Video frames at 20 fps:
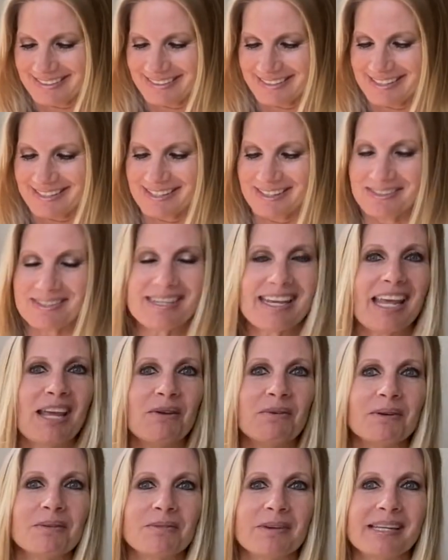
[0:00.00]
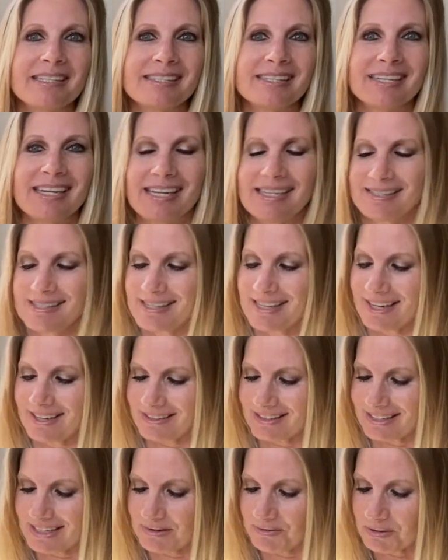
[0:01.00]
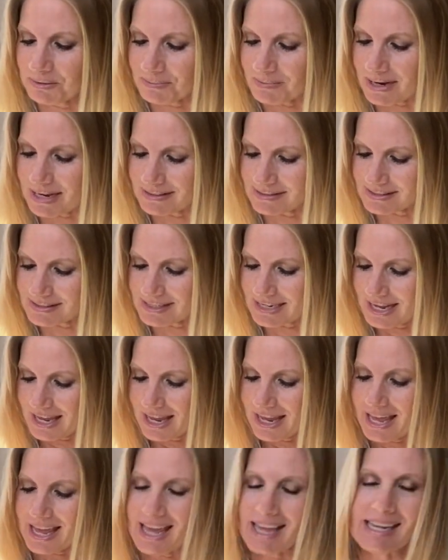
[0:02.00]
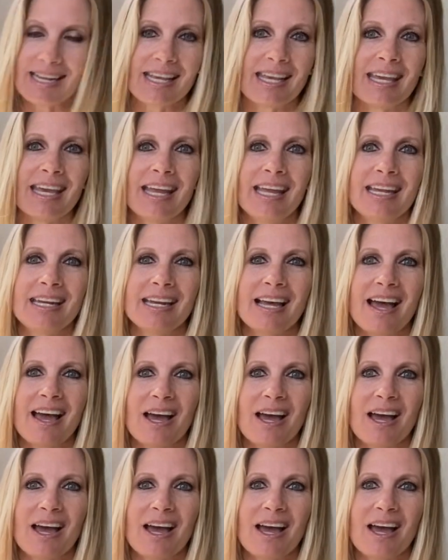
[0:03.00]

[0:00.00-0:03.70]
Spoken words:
So take what resonates there, leave the rest. And again,